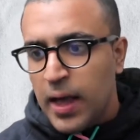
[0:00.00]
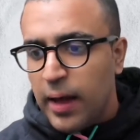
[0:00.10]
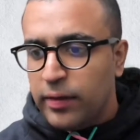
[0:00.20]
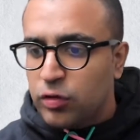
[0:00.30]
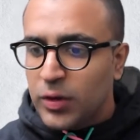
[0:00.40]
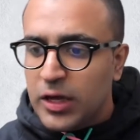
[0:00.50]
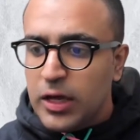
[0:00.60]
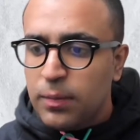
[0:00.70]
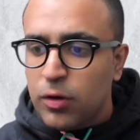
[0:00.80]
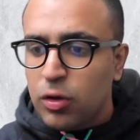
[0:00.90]
And this will
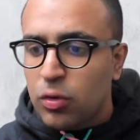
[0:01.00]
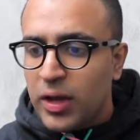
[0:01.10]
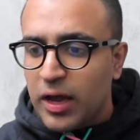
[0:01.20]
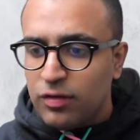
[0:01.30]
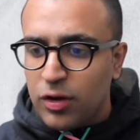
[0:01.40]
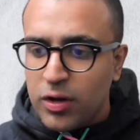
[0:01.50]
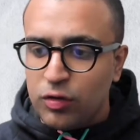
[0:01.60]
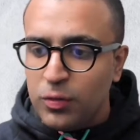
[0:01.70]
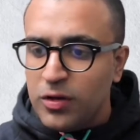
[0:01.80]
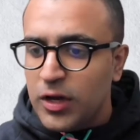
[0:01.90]
keep on going as long
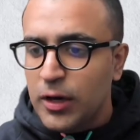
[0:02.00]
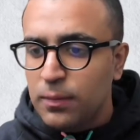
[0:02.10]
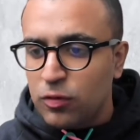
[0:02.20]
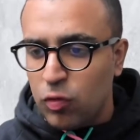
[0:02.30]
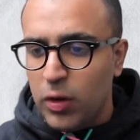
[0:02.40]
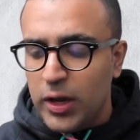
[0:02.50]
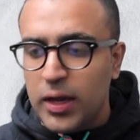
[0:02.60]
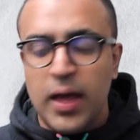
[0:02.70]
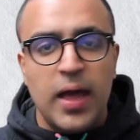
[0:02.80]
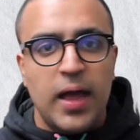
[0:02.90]
as we keep scrolling.